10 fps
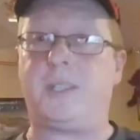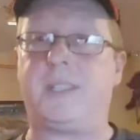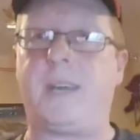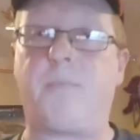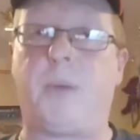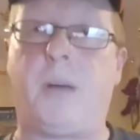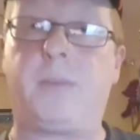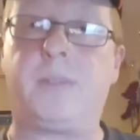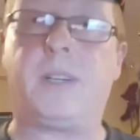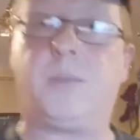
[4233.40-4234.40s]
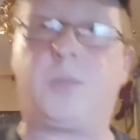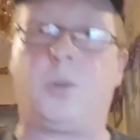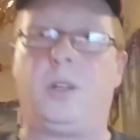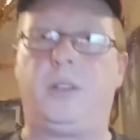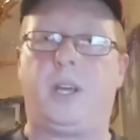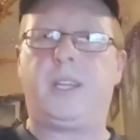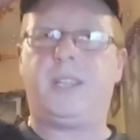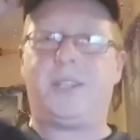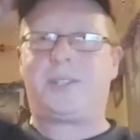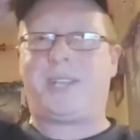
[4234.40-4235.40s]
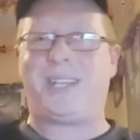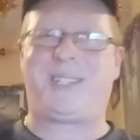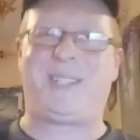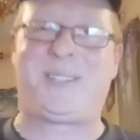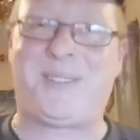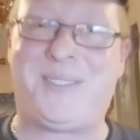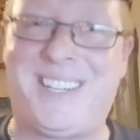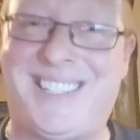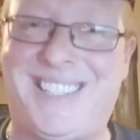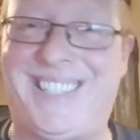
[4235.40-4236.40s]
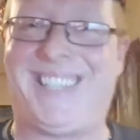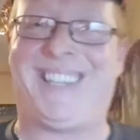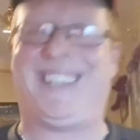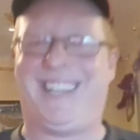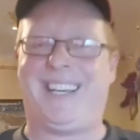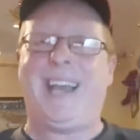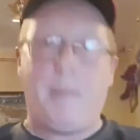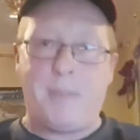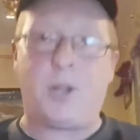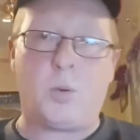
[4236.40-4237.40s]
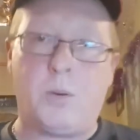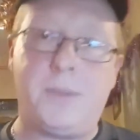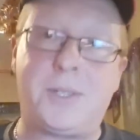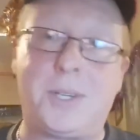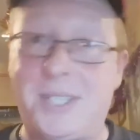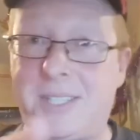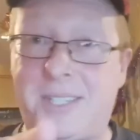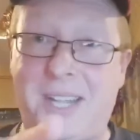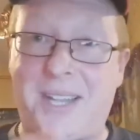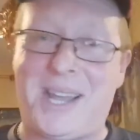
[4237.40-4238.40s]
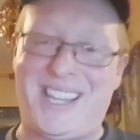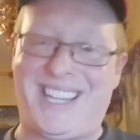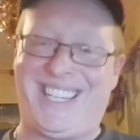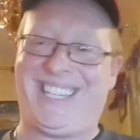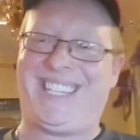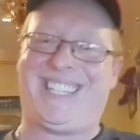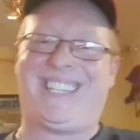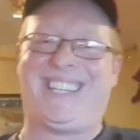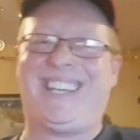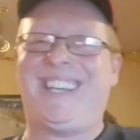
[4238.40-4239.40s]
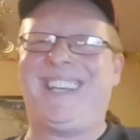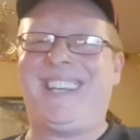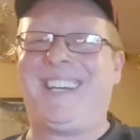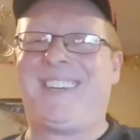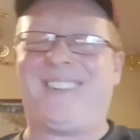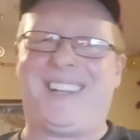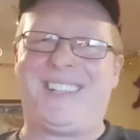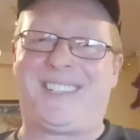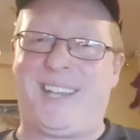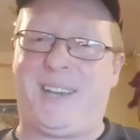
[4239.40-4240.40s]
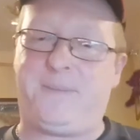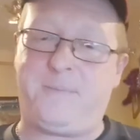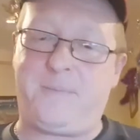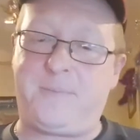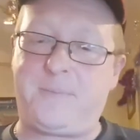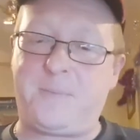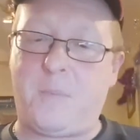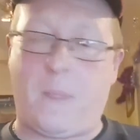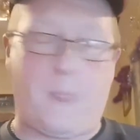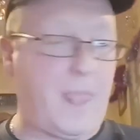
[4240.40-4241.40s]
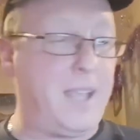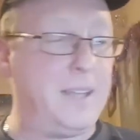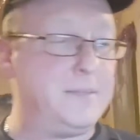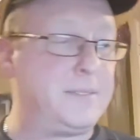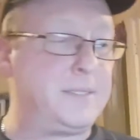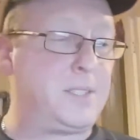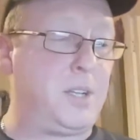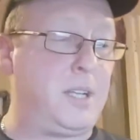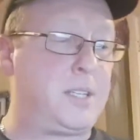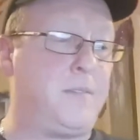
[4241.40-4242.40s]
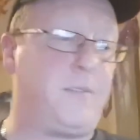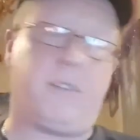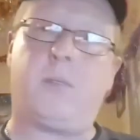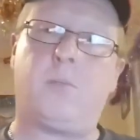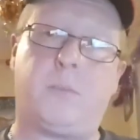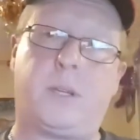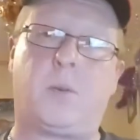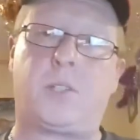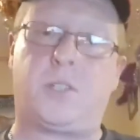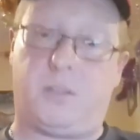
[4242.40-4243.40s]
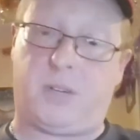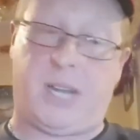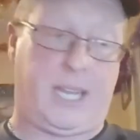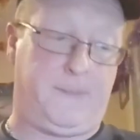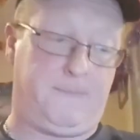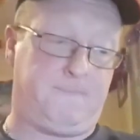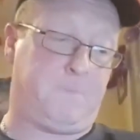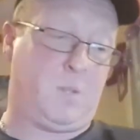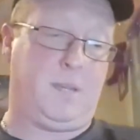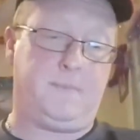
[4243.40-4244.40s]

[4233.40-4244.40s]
then pub, right? We call it a night. Says discrimination, yeah. Men or women, so I did state that. Right, so this in theory would be question number 8, right?